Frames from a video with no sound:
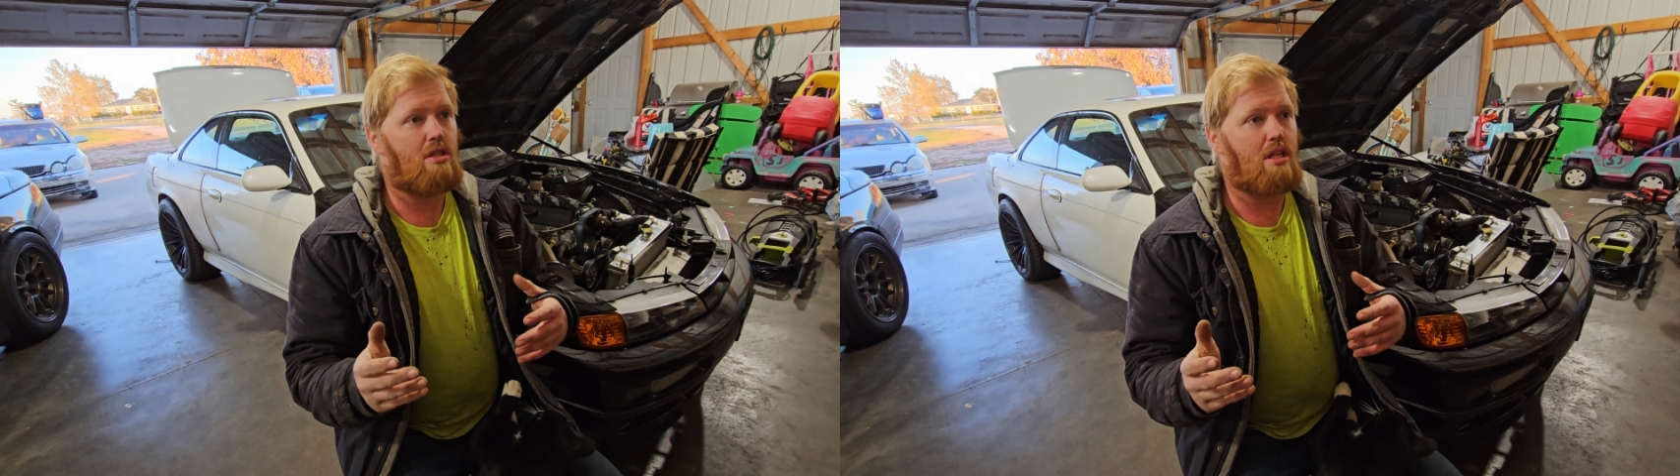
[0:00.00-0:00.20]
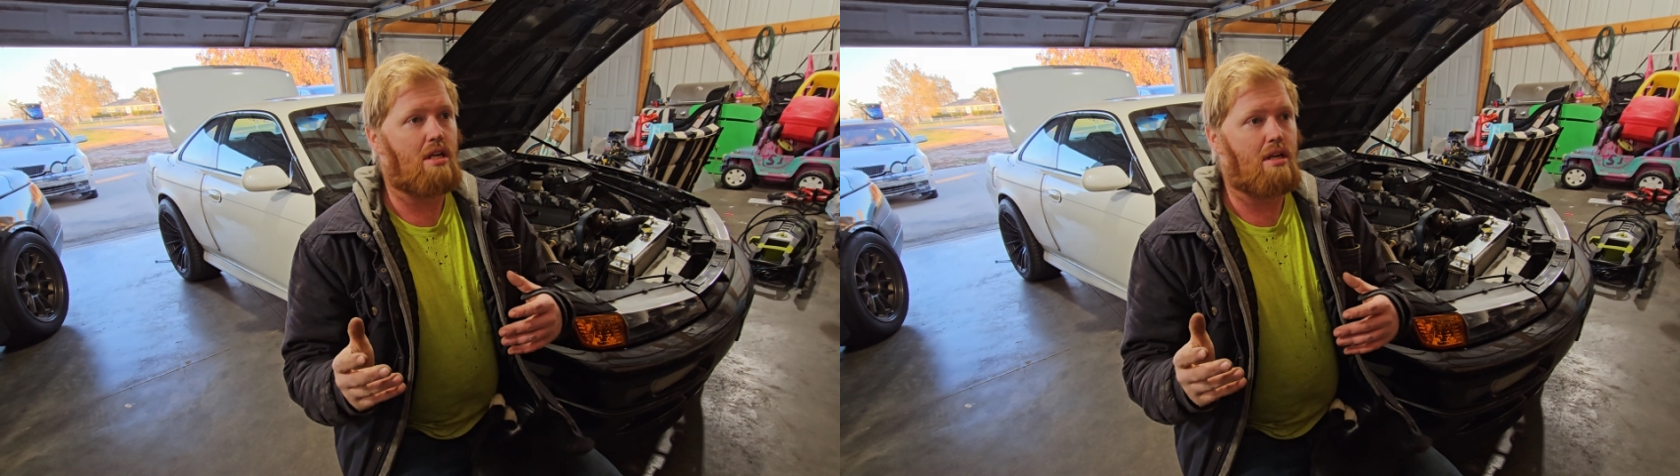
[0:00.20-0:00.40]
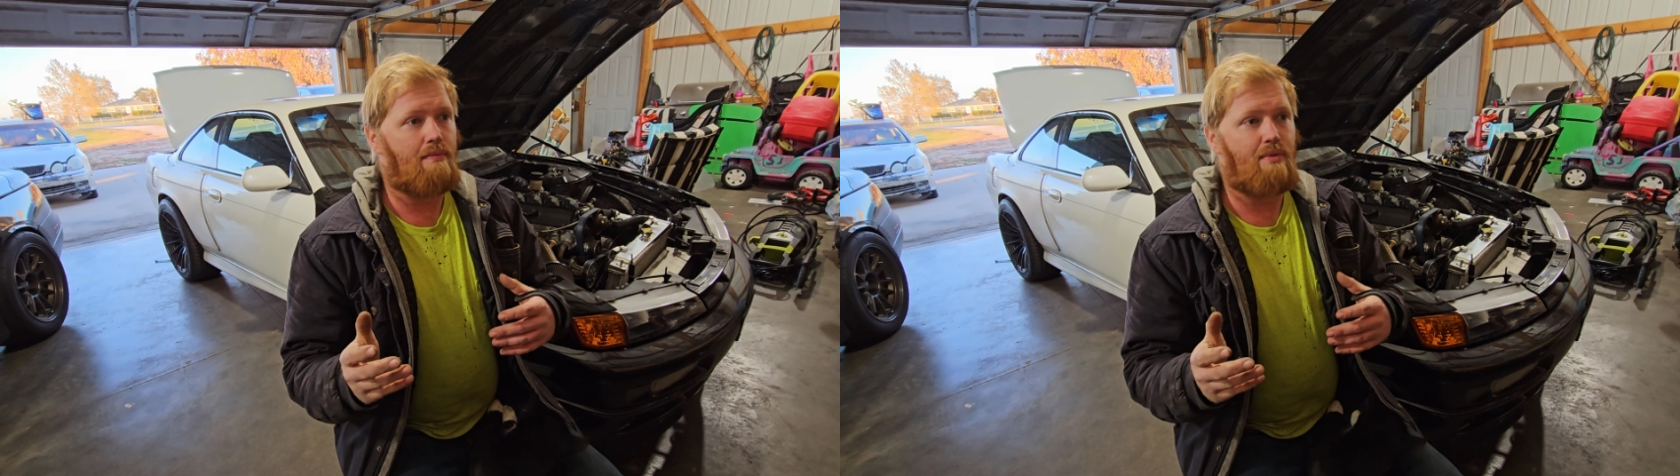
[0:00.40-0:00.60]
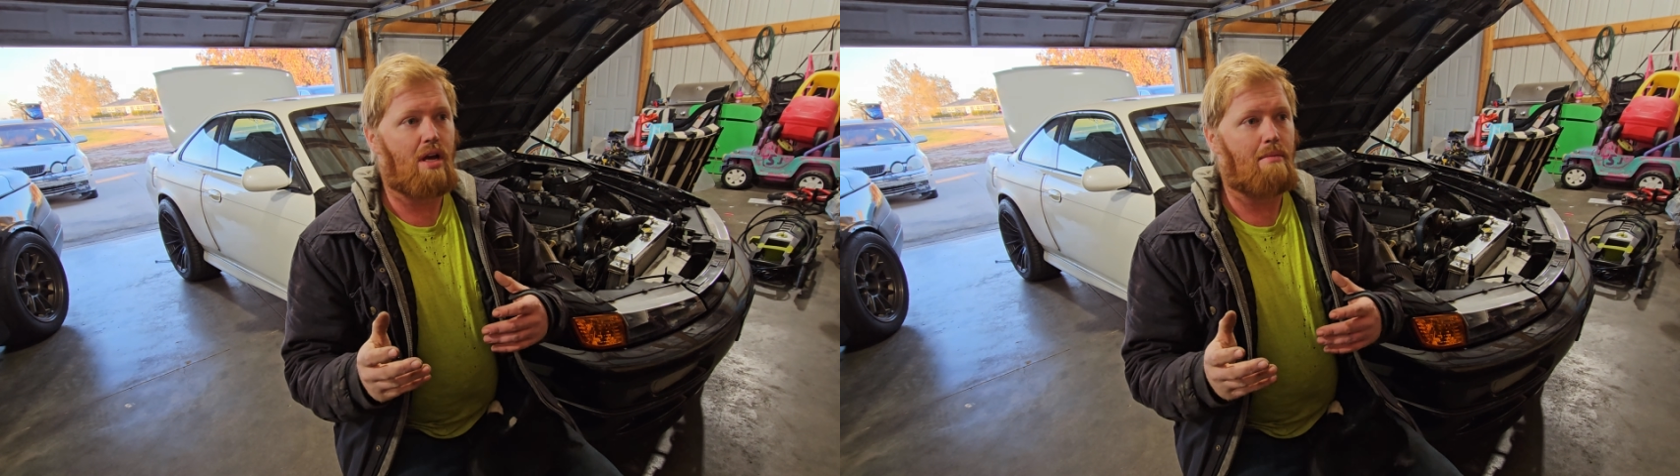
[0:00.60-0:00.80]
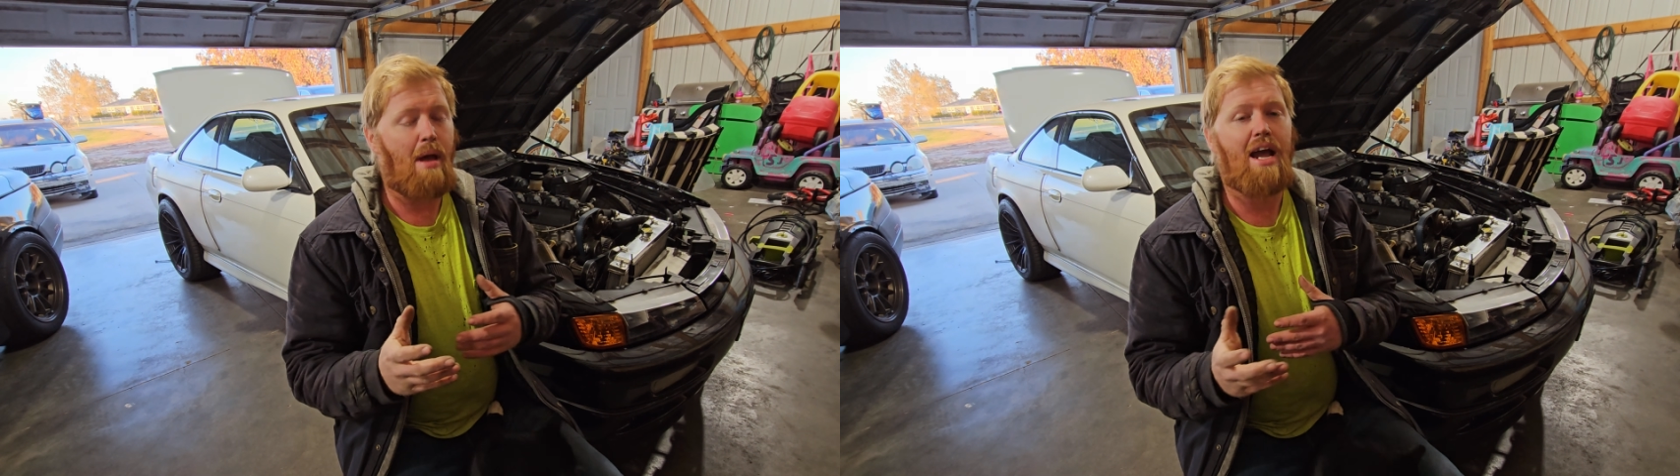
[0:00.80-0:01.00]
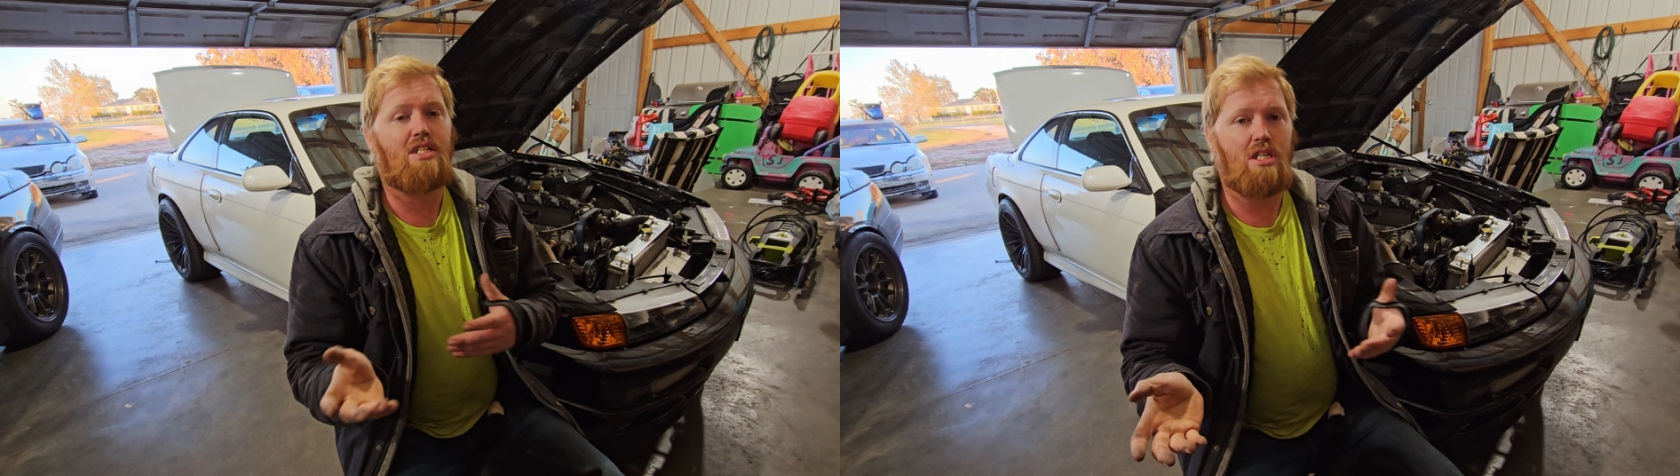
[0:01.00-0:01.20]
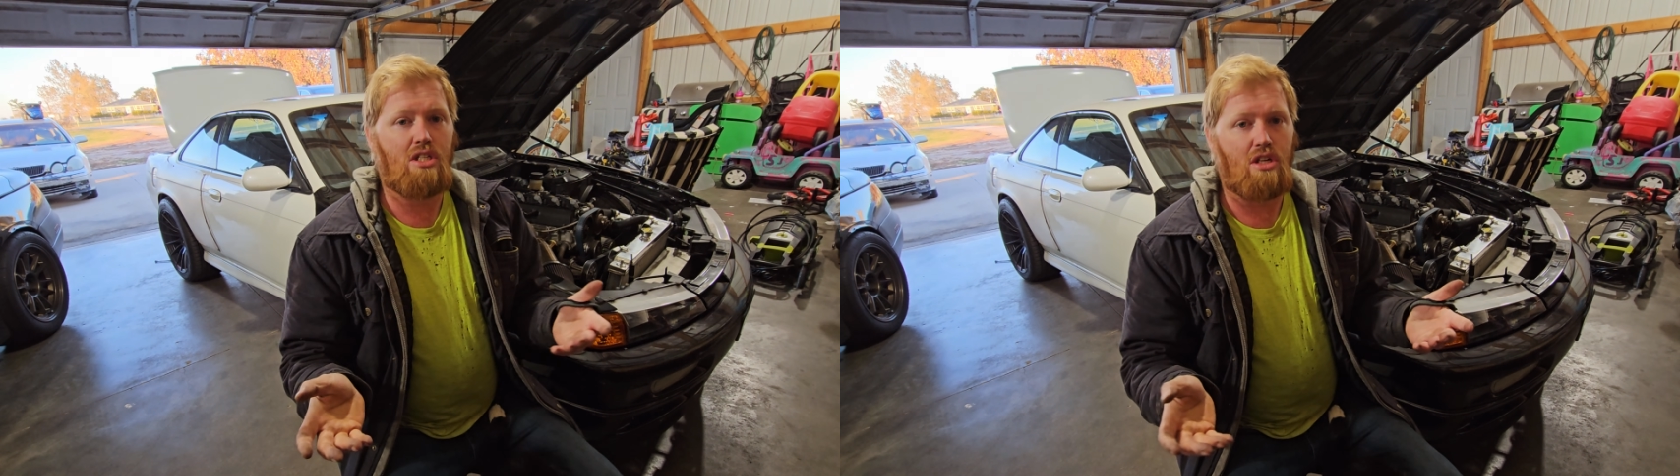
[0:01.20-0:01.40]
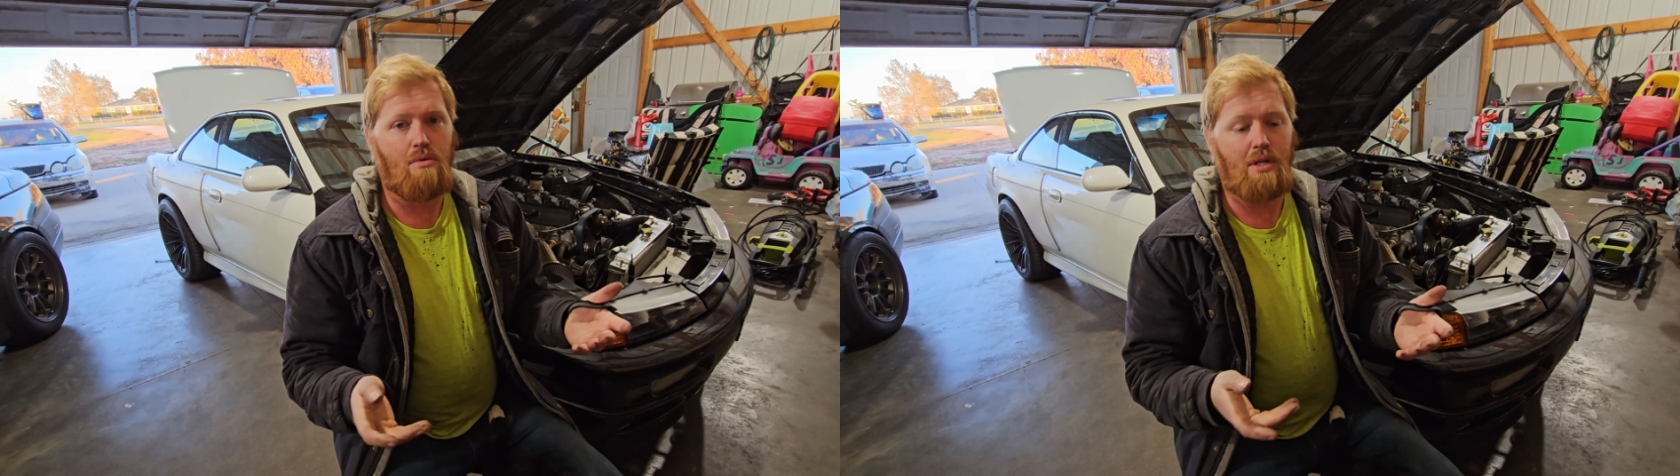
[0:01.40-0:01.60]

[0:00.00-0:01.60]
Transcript: the Max ECU,